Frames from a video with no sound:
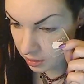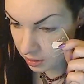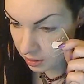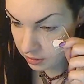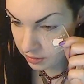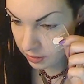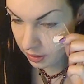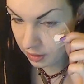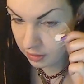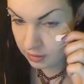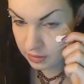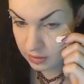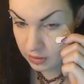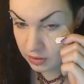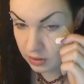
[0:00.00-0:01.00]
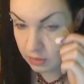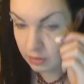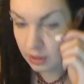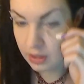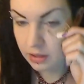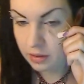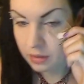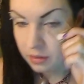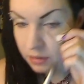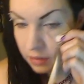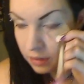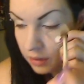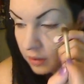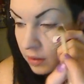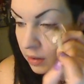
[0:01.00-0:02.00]
So yeah, this is usually what I do,
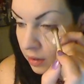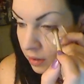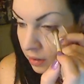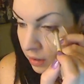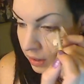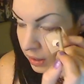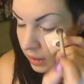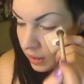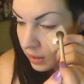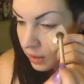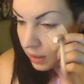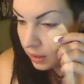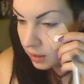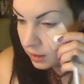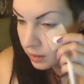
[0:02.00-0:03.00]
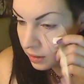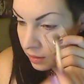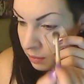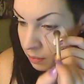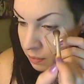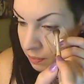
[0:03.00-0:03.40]
and